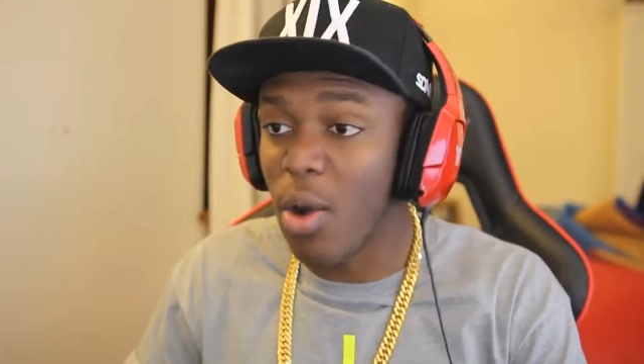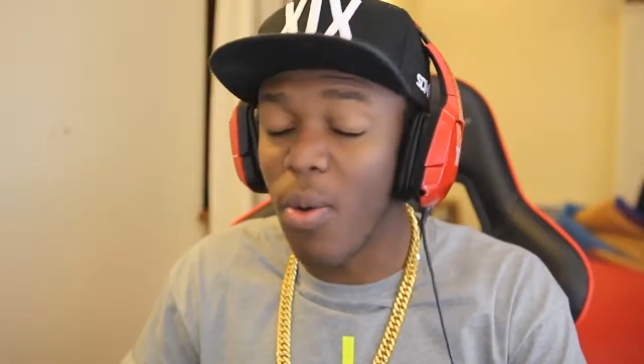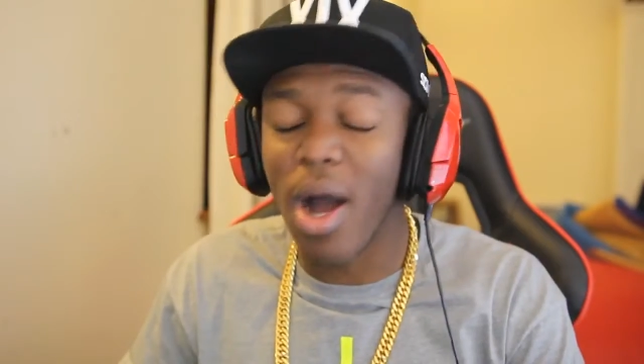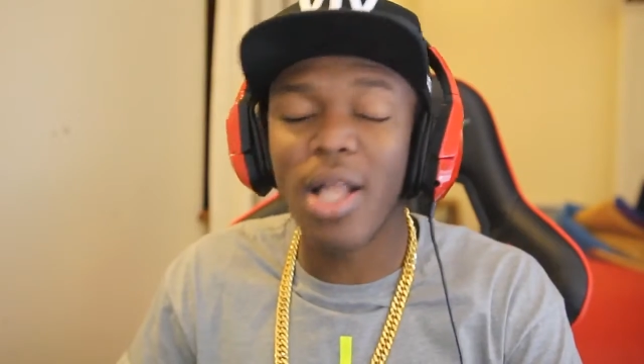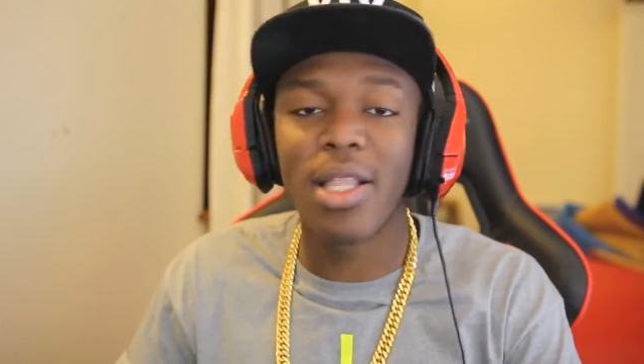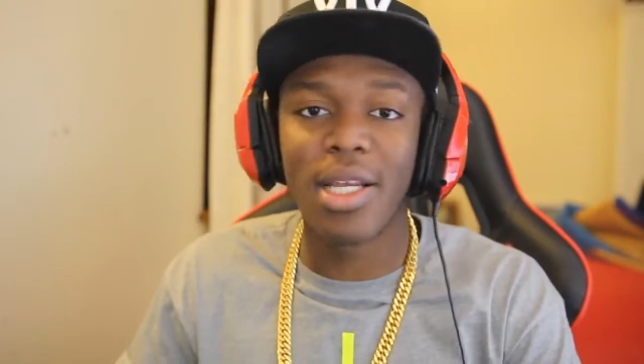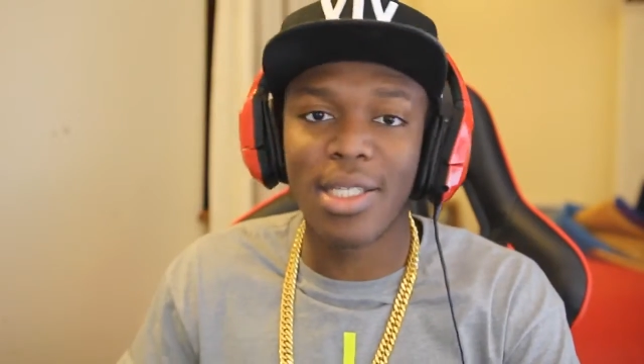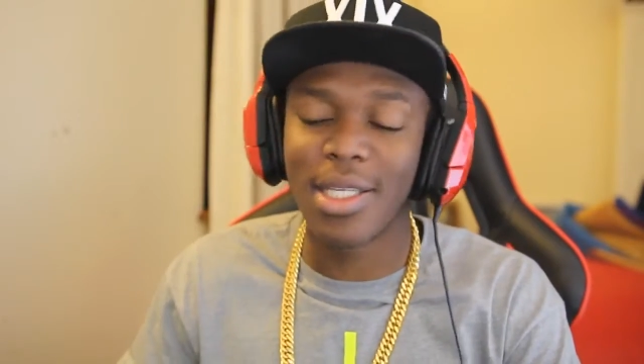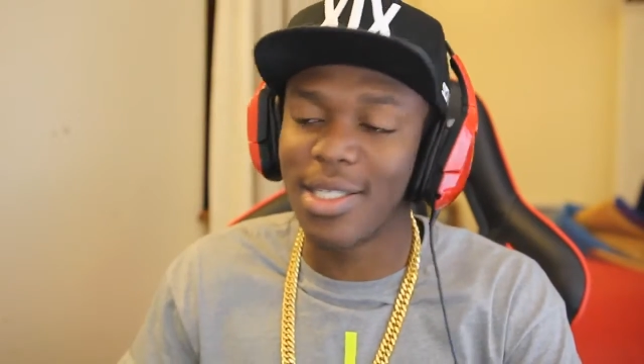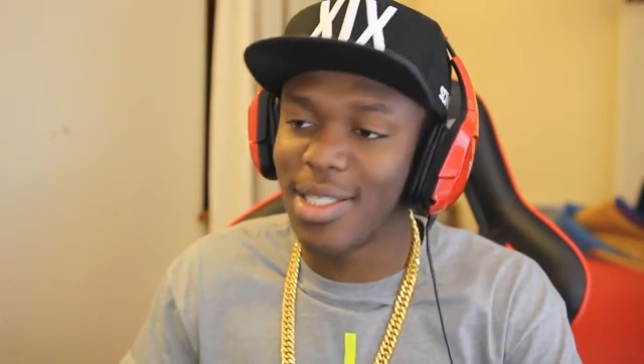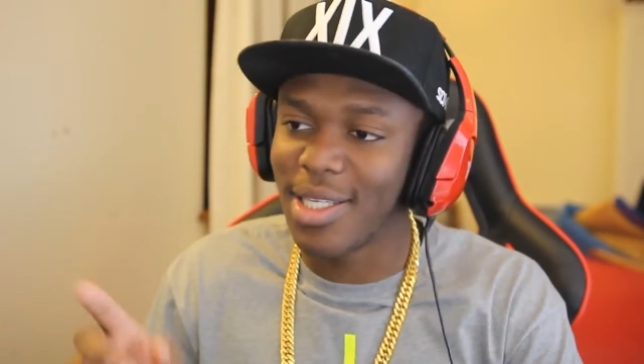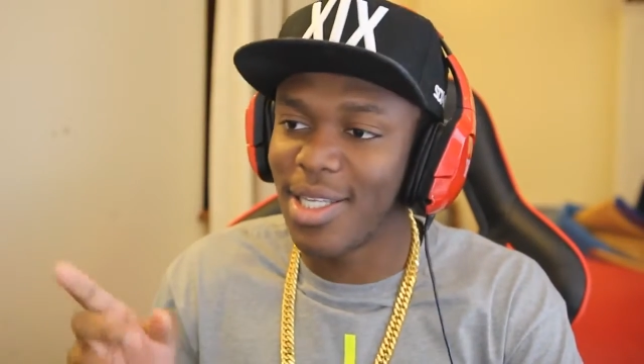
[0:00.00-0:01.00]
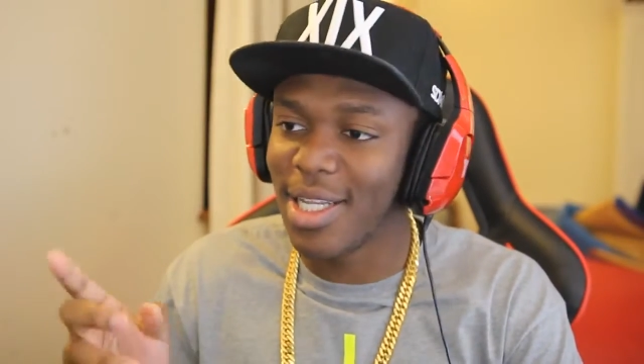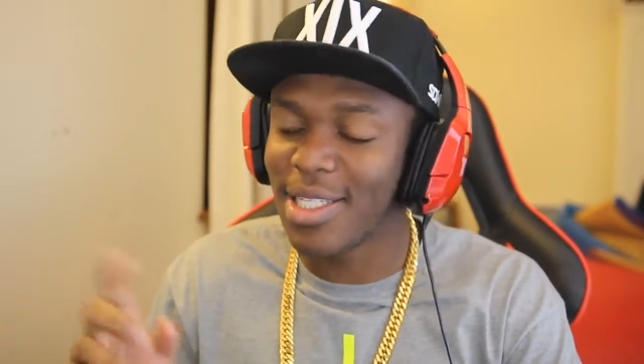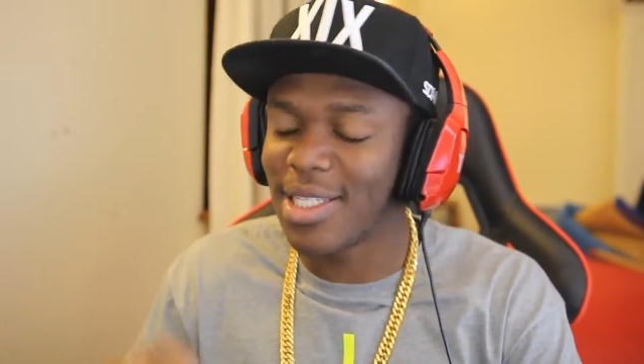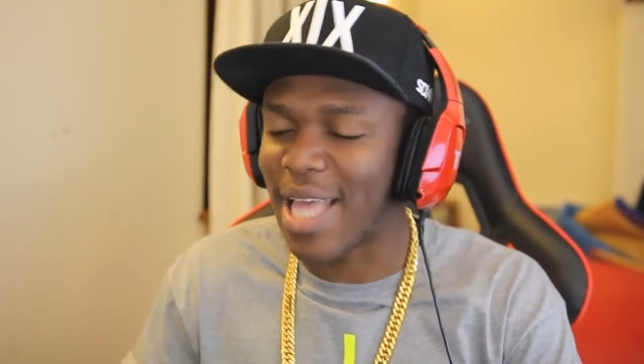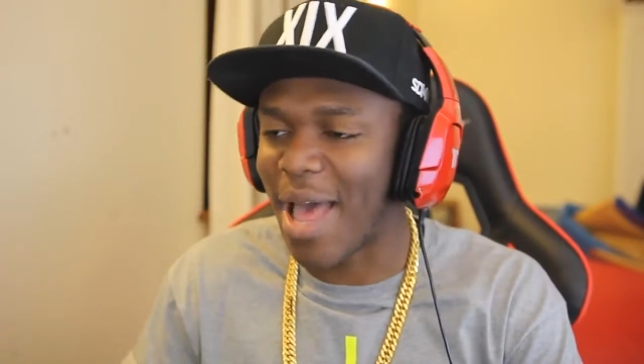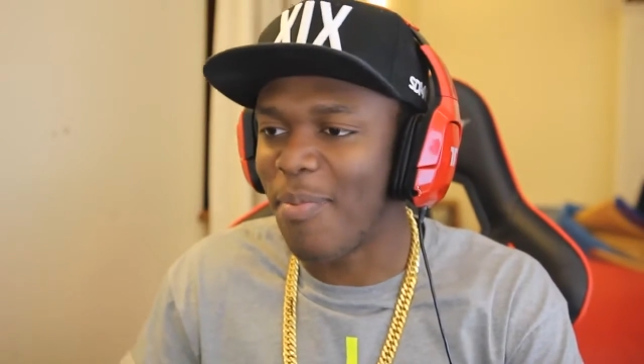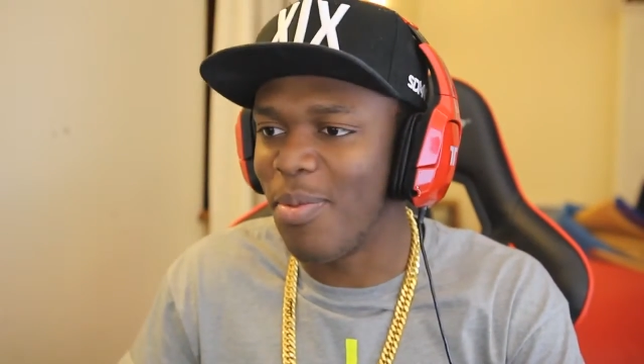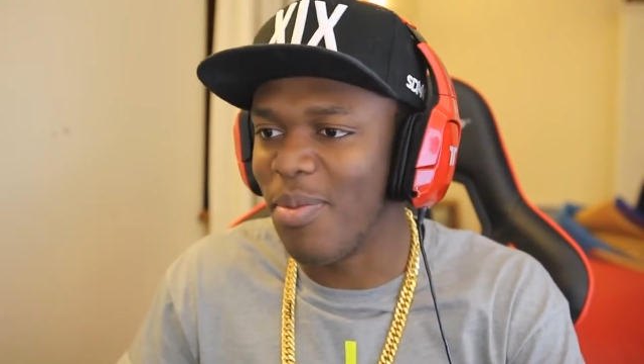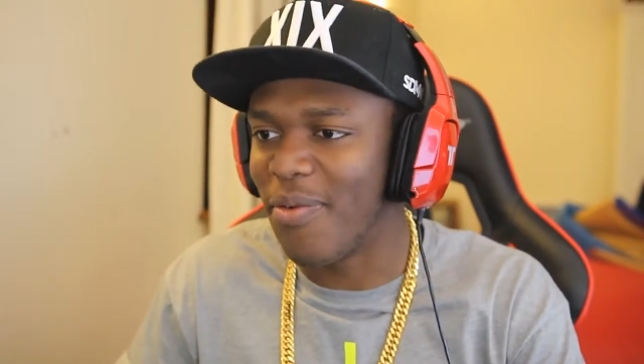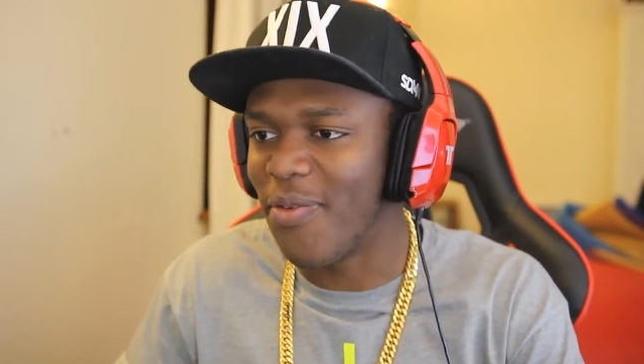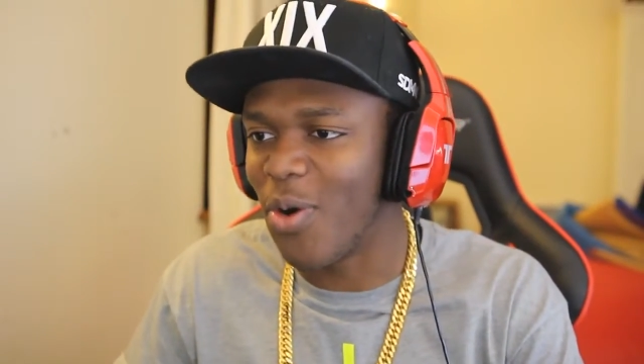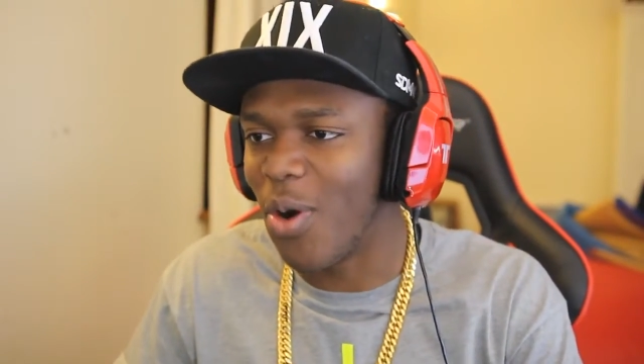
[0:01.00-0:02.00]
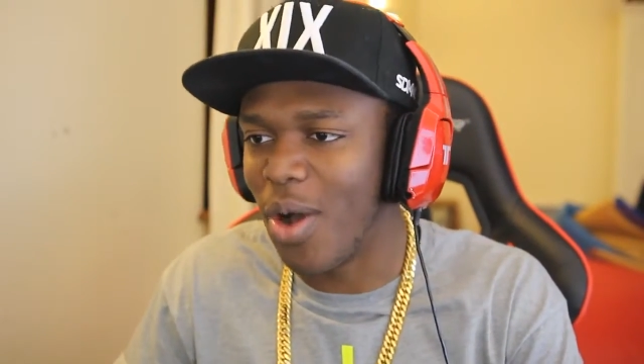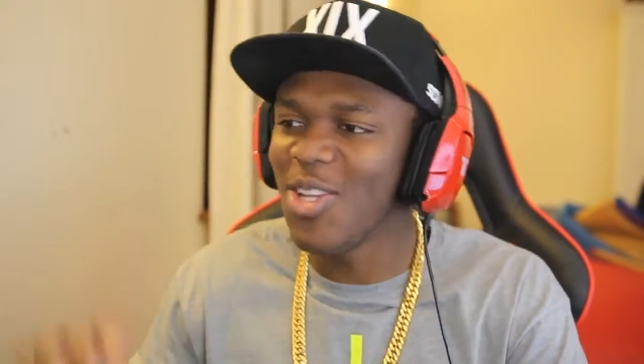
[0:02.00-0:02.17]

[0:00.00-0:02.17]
You know what? This has happened before.